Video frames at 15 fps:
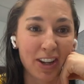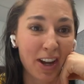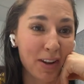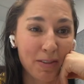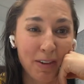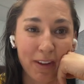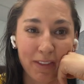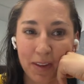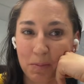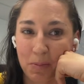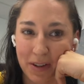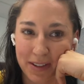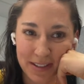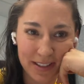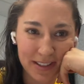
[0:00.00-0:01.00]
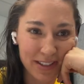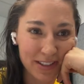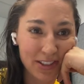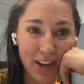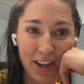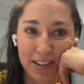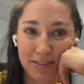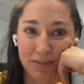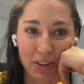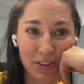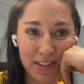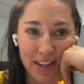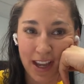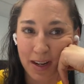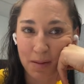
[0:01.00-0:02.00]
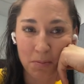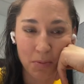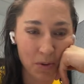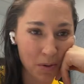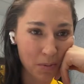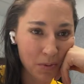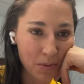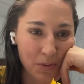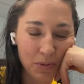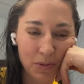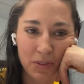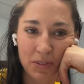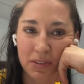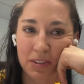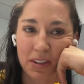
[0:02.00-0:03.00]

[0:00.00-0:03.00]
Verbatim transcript: giant roving presents, giant roller skating baubles.